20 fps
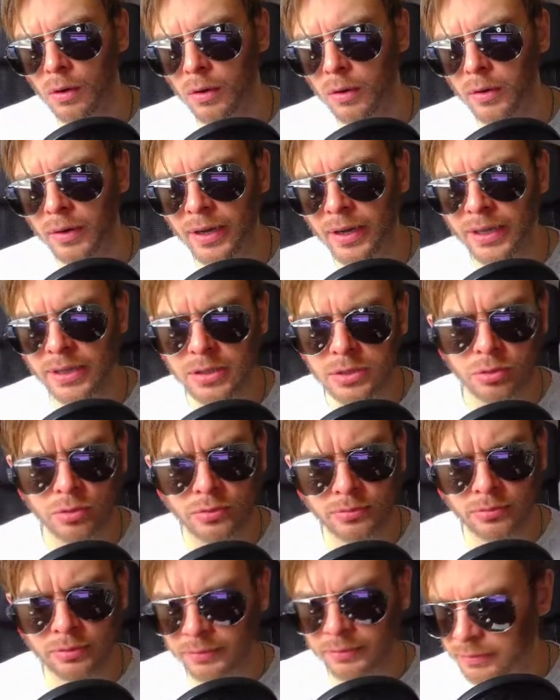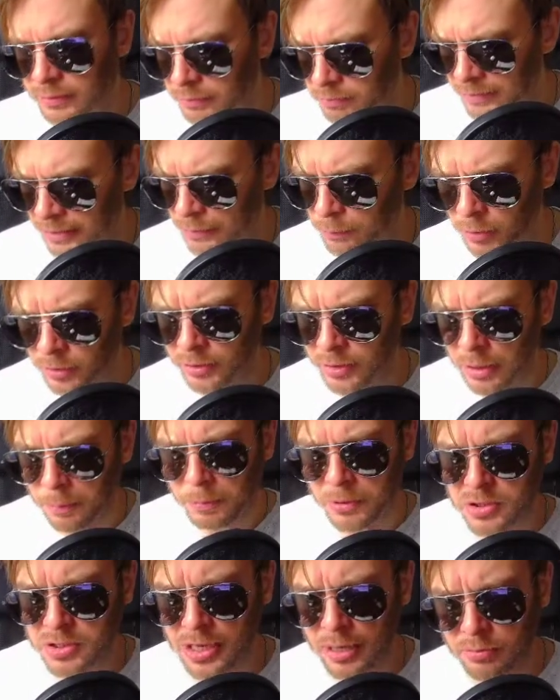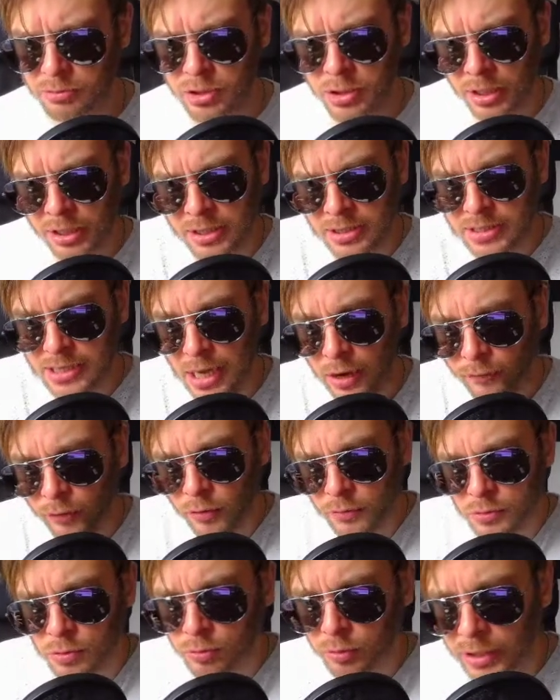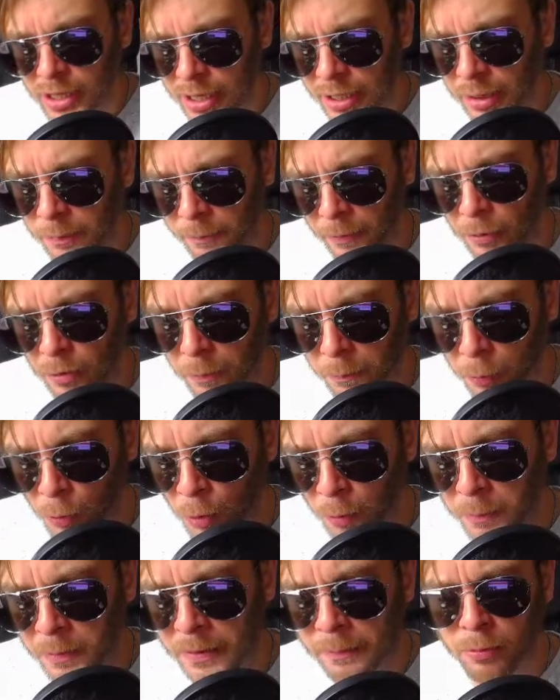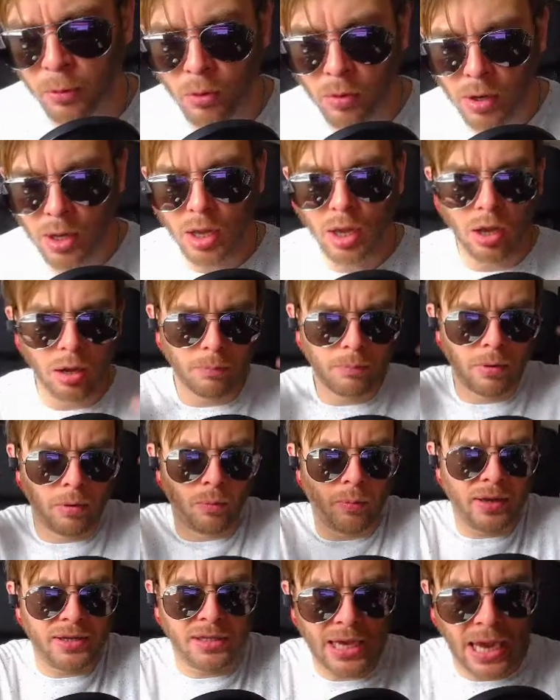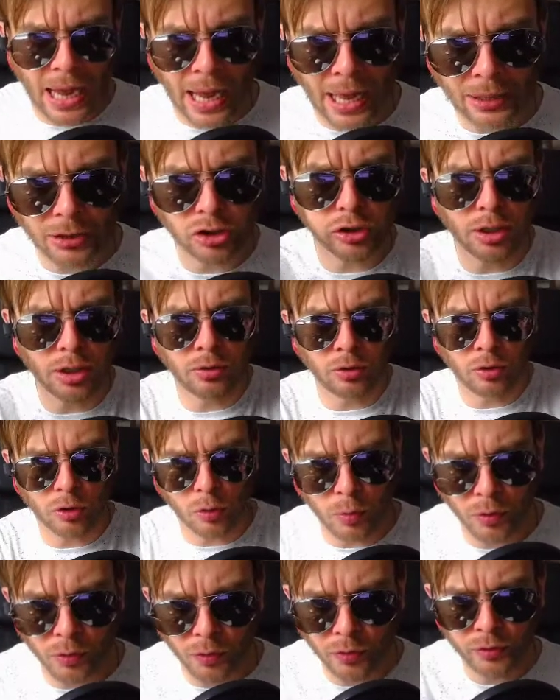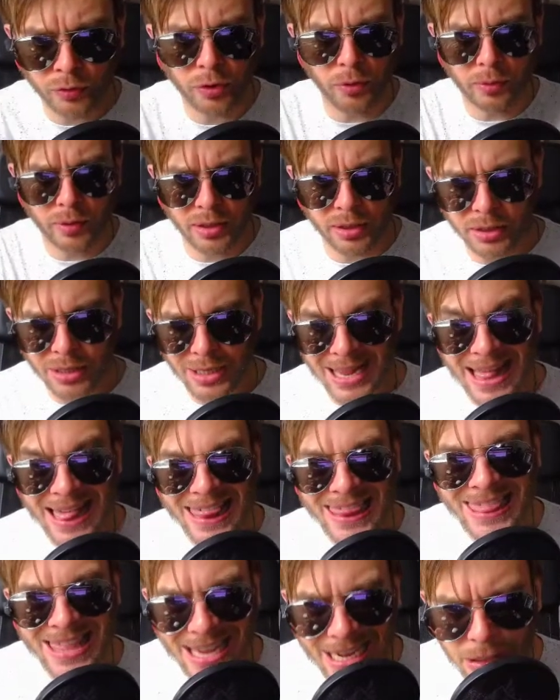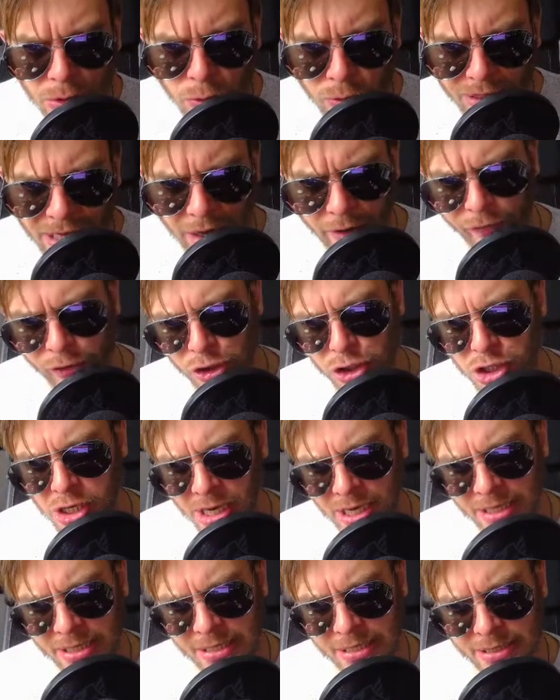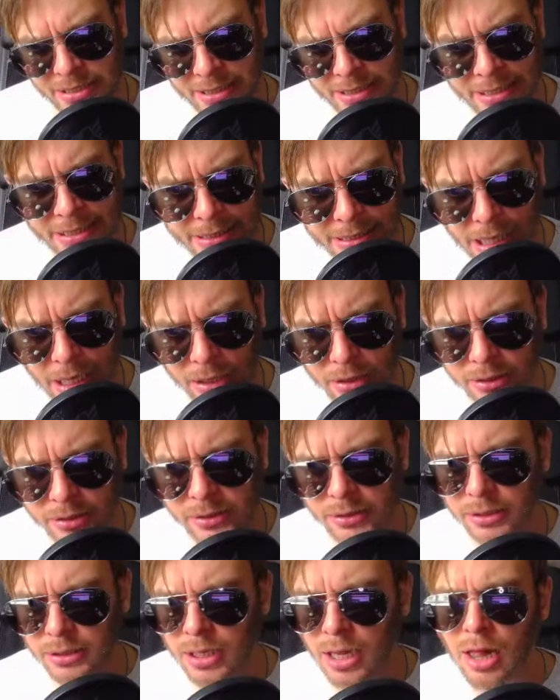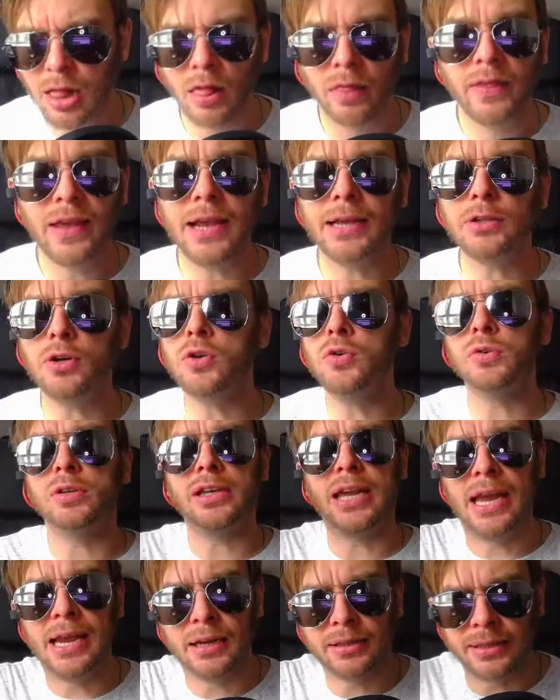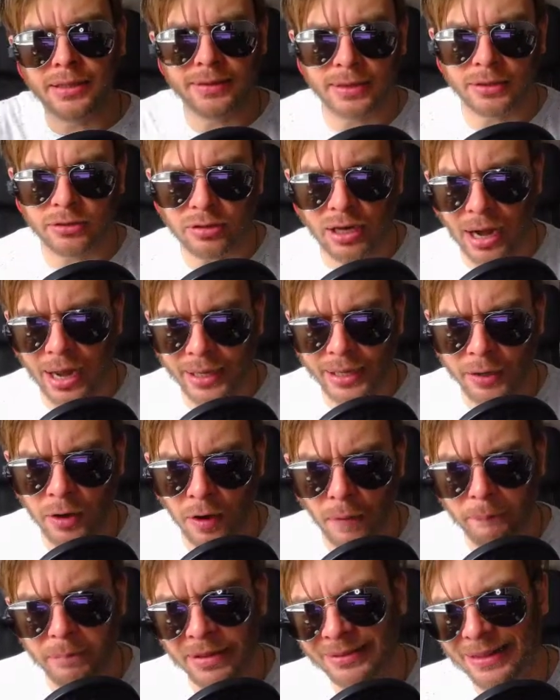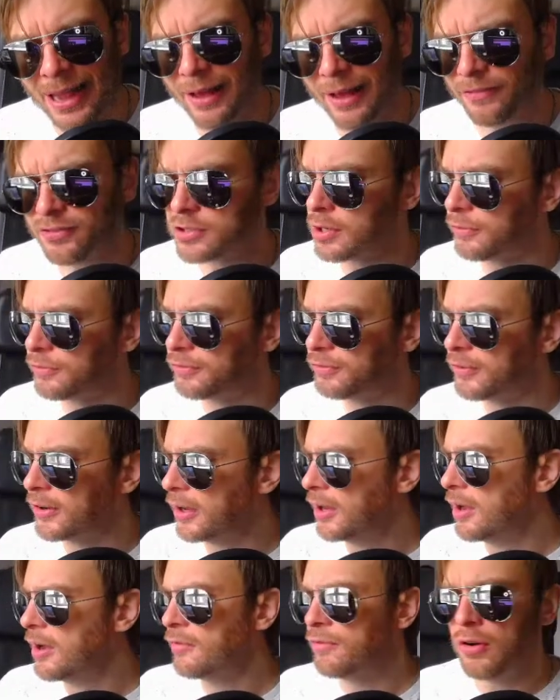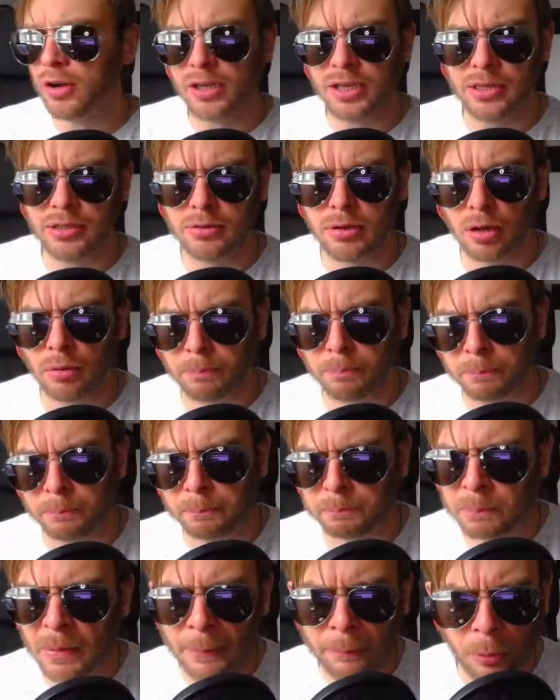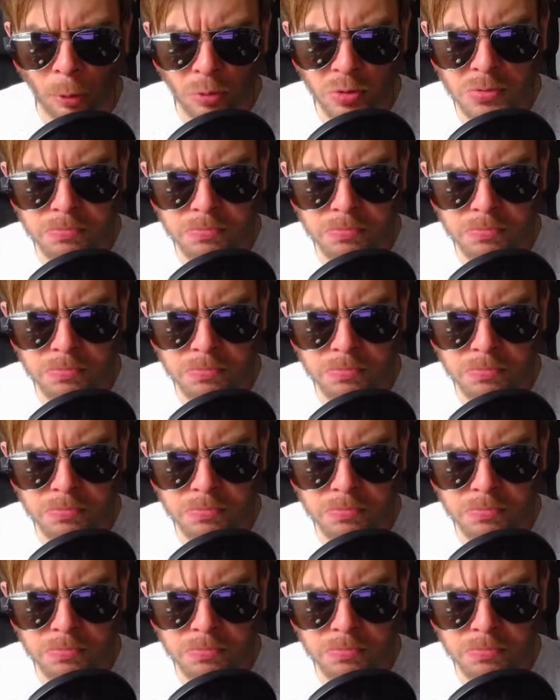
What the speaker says: Right? So they want in the perception the Conservatives don't care about the poor people, but when you actually look what they're doing, they don't give a shit either. They don't care that they're dragging up the deaths of fucking people's